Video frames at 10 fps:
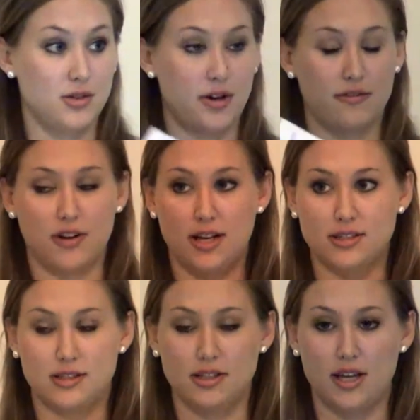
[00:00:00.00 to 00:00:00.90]
You have
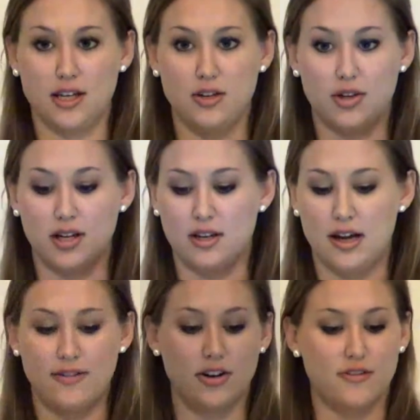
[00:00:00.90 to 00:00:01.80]
friends and you can
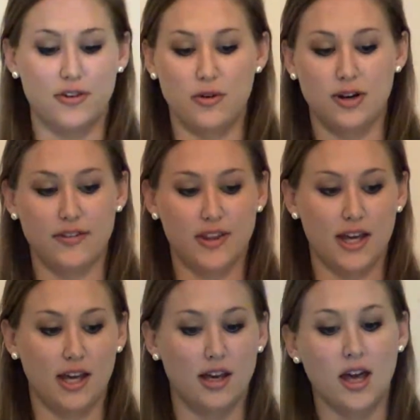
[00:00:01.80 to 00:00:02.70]
have it on your phone and
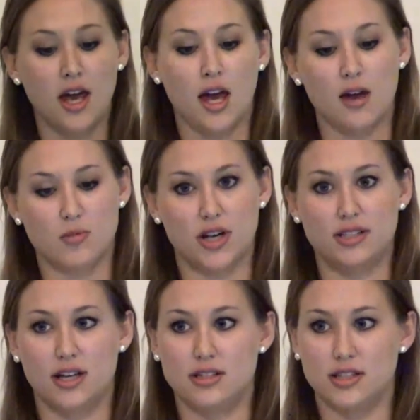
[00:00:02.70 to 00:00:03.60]
everything. And what it
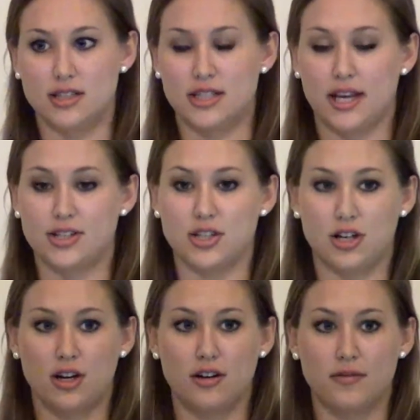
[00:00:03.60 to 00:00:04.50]
does is it takes
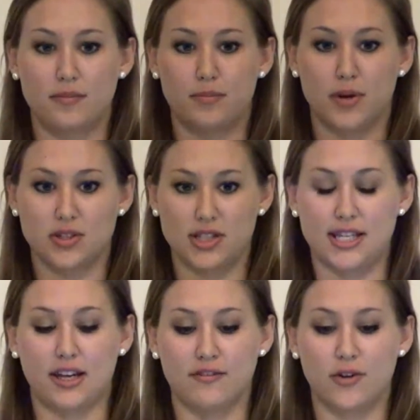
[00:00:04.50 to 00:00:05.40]
your personally
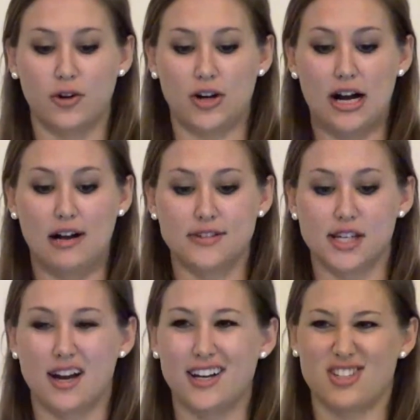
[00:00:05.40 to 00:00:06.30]
taken photographs
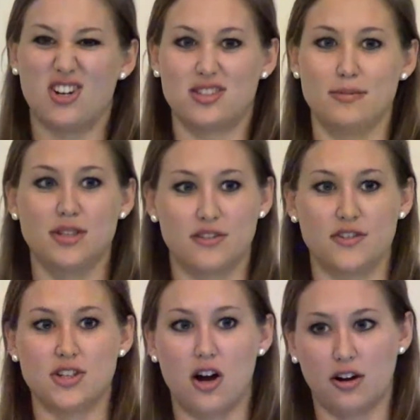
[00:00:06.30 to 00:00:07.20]
and kind of turns them into
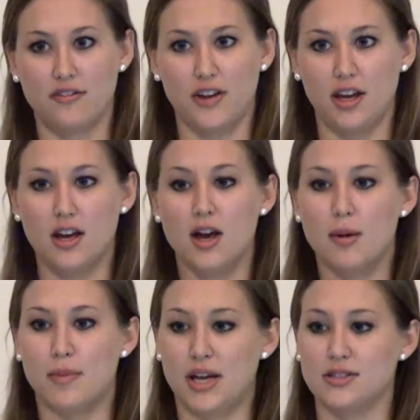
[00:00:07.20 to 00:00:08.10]
photography
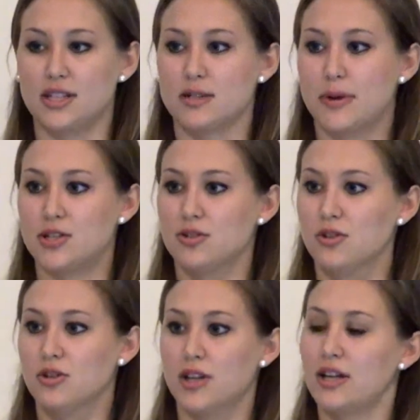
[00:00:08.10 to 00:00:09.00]
by using
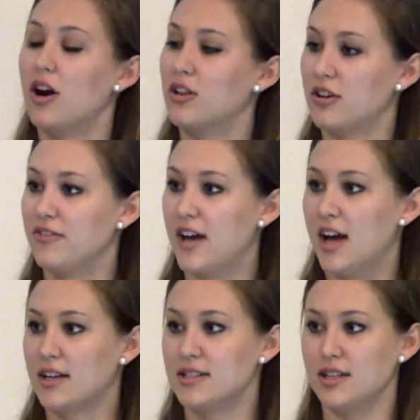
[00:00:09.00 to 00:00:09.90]
special color
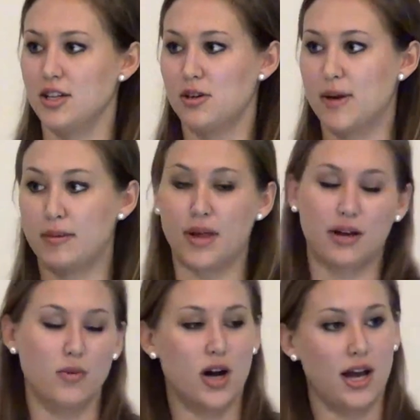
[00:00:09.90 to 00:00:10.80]
effects, and you can make it black
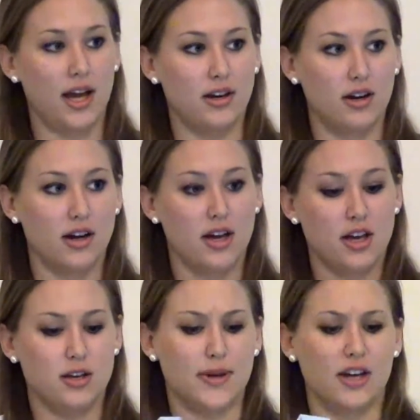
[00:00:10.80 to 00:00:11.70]
and white, or
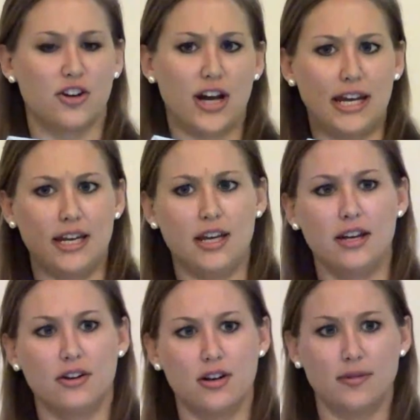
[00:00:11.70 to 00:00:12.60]
you can be
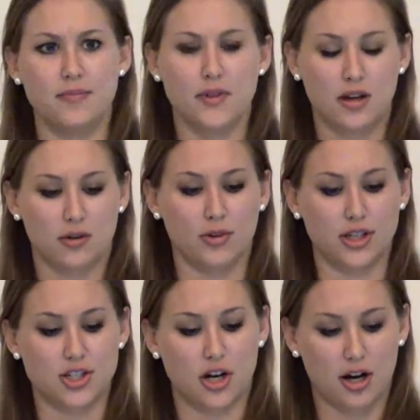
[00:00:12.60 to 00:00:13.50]
grainy or
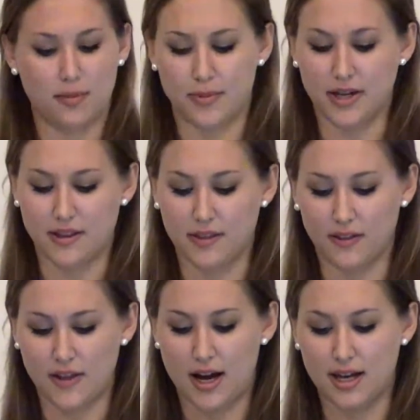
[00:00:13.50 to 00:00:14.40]
really sharp or anything
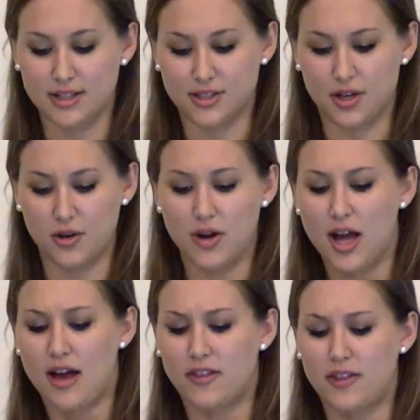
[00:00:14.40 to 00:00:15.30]
like that. And so
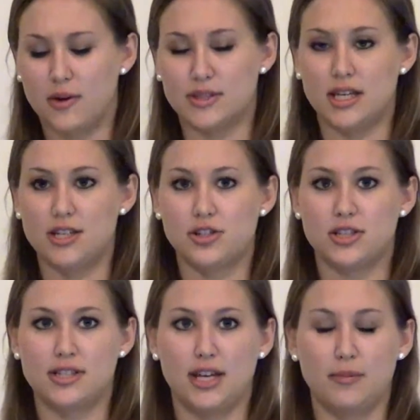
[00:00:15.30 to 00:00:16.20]
I thought that was
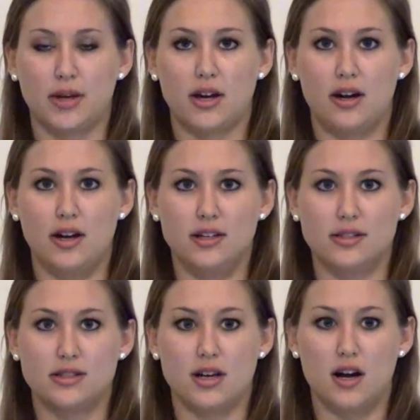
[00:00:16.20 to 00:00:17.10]
interesting
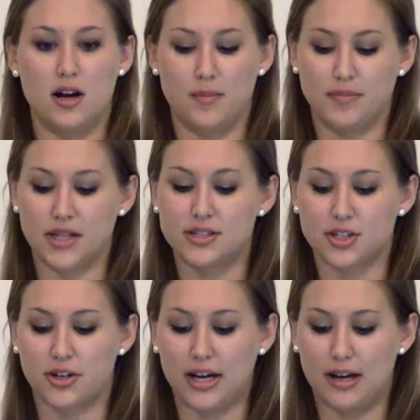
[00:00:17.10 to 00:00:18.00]
because
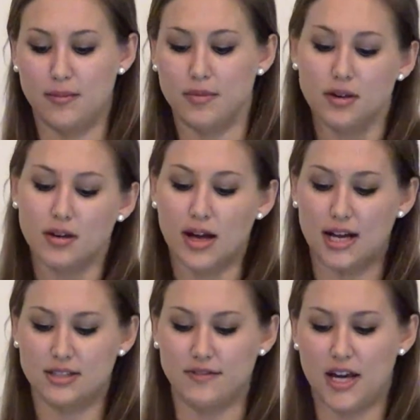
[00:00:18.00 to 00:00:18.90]
Instagram,
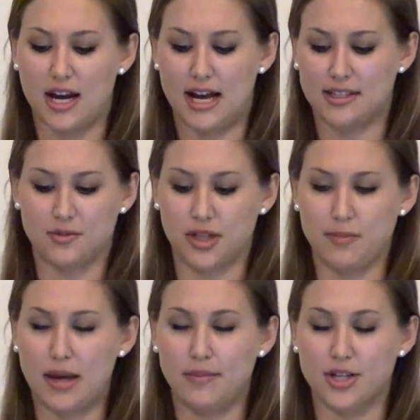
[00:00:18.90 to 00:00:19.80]
as of yet, hasn't
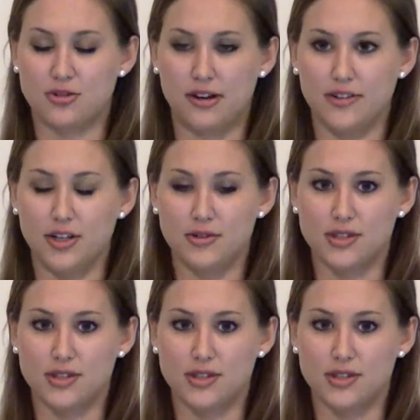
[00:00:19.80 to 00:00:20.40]
really made much revenue.